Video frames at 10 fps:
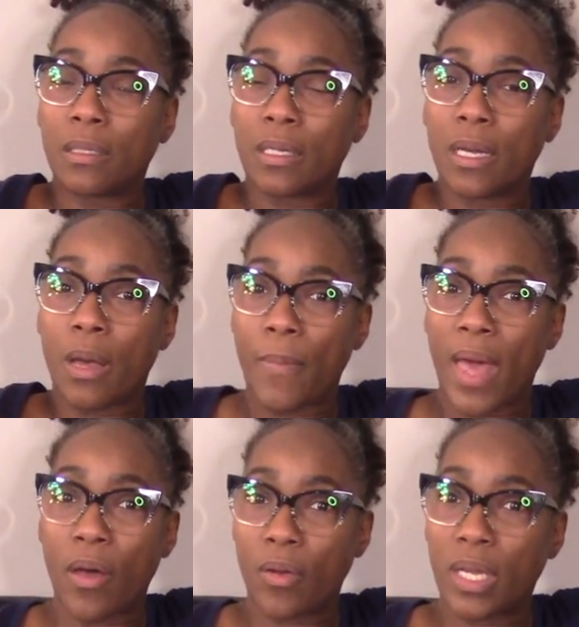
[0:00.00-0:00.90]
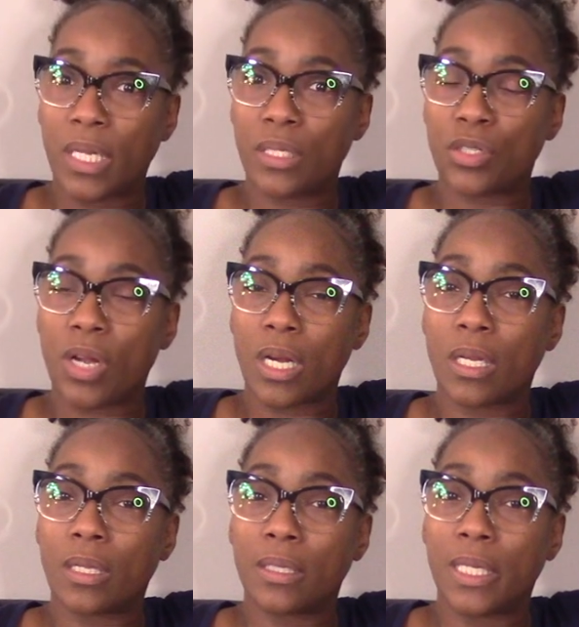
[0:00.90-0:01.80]
come out and try to
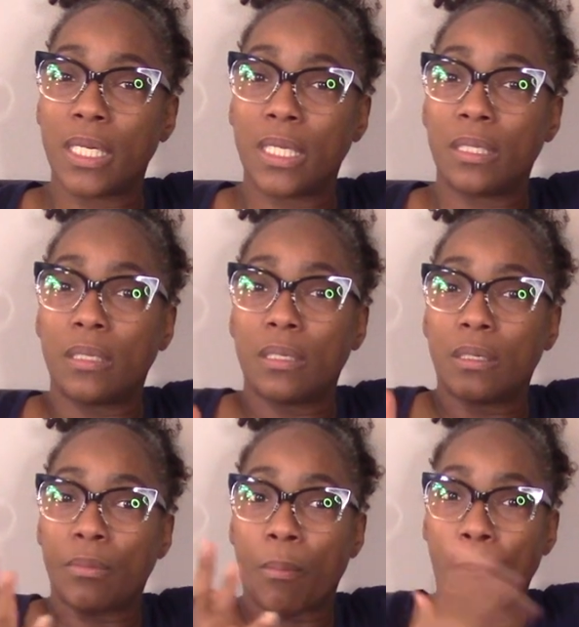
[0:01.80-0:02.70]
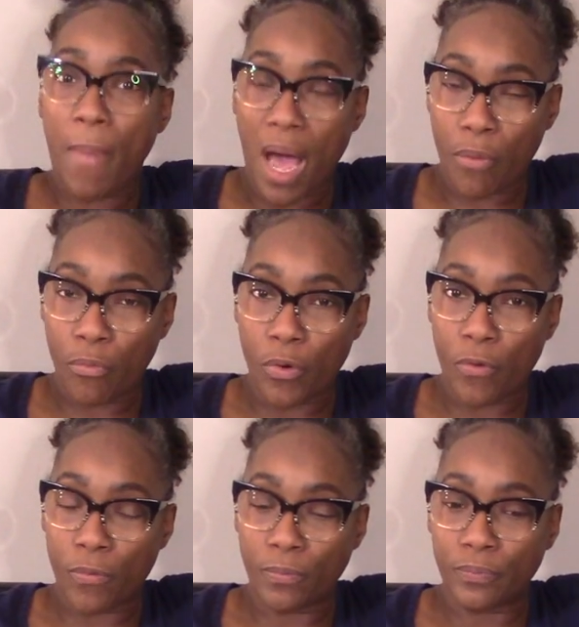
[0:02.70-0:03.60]
clean my
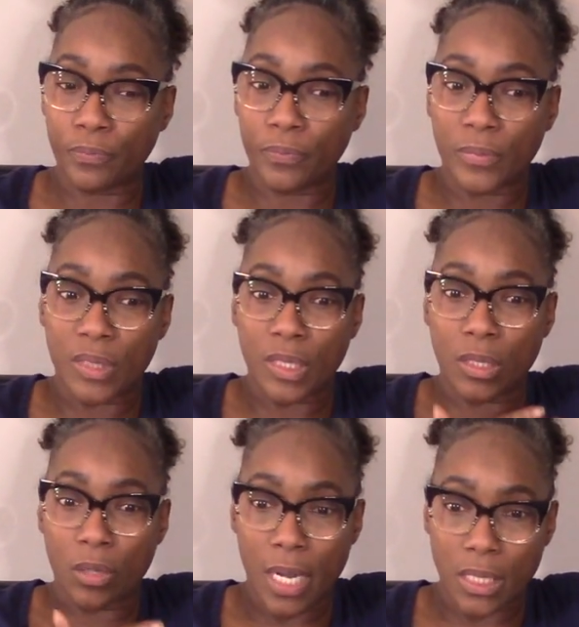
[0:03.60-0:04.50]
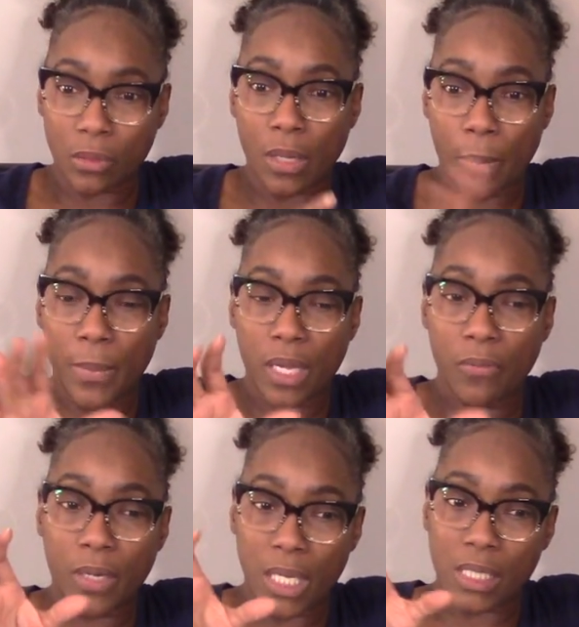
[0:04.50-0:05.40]
room so that's what I mean
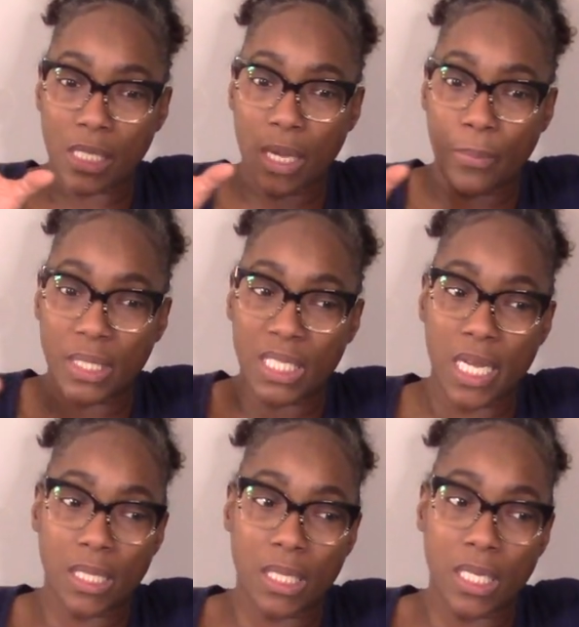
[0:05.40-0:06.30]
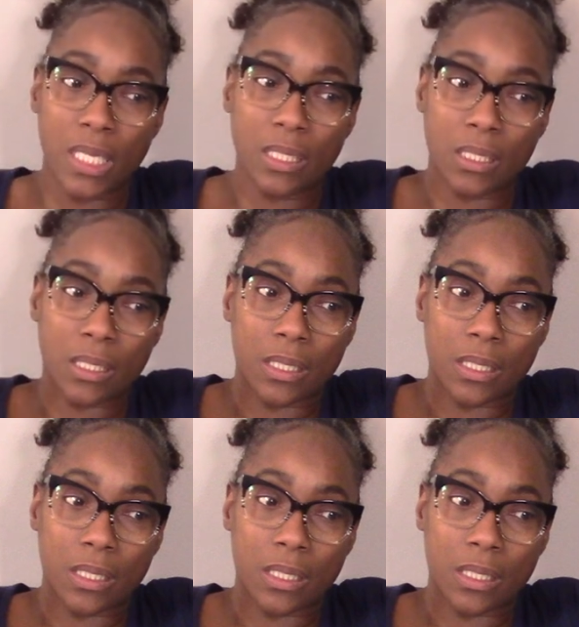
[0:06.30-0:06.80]
when I say I'm gonna take things